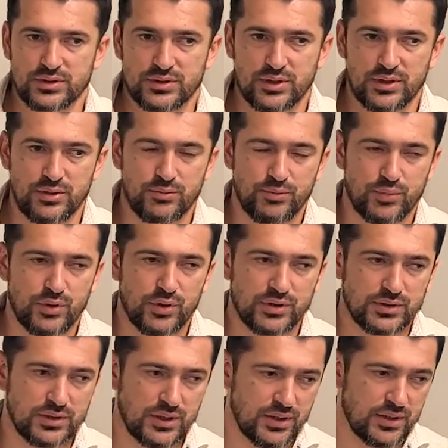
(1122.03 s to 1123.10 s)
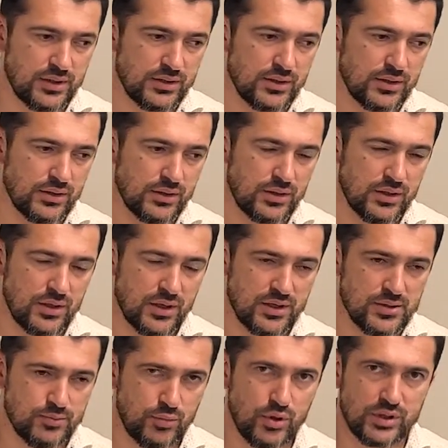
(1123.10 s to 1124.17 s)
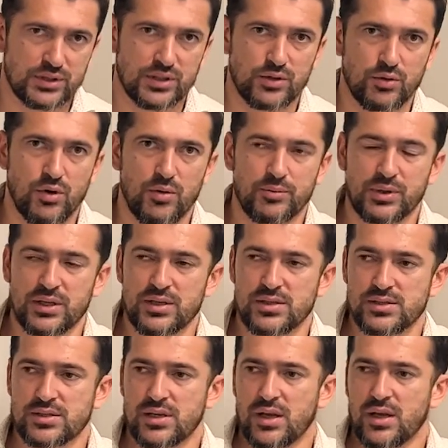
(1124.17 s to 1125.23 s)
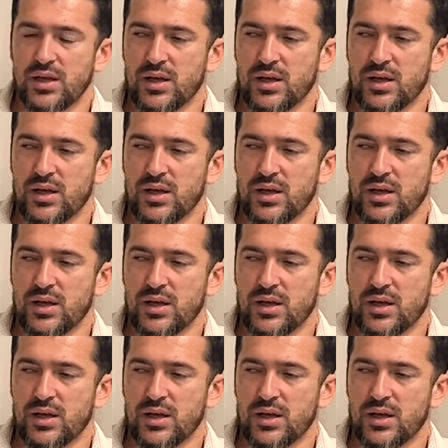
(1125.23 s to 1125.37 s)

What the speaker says: importer, exporter companies,